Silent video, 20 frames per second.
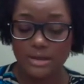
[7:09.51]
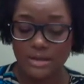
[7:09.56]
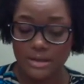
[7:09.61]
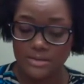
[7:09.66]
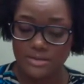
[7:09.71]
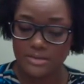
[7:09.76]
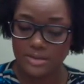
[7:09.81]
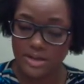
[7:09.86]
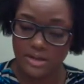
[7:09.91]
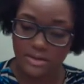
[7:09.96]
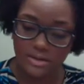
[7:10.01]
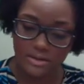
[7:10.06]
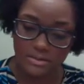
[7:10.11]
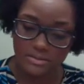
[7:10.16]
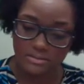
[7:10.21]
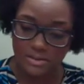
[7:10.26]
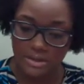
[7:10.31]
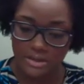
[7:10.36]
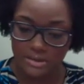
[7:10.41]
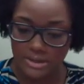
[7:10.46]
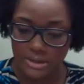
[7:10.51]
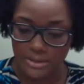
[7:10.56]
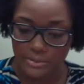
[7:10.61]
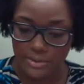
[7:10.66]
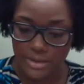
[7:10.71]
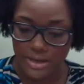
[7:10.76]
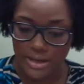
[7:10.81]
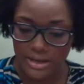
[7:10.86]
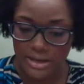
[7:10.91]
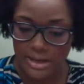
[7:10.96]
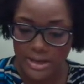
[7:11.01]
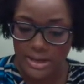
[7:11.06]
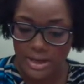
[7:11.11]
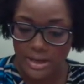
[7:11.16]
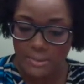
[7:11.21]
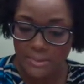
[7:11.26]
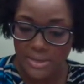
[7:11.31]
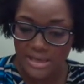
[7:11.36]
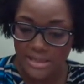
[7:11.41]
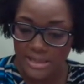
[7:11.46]
That's kind of a leeway,
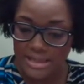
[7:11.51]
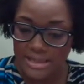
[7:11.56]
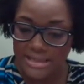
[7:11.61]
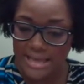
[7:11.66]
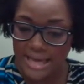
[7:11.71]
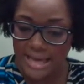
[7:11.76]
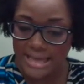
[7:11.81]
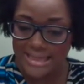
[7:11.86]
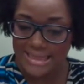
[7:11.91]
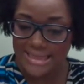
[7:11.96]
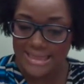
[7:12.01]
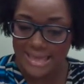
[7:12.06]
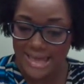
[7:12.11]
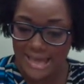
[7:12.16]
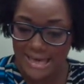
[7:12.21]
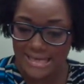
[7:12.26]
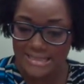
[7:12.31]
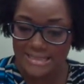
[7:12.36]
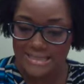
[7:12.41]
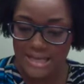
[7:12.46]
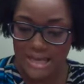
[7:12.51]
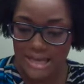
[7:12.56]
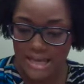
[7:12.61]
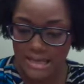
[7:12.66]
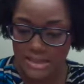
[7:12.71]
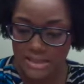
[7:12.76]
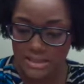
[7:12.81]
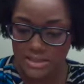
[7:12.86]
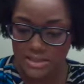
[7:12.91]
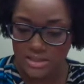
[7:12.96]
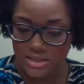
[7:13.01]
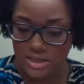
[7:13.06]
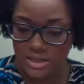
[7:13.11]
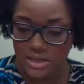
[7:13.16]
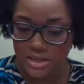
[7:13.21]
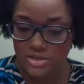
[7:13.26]
meaning that they tend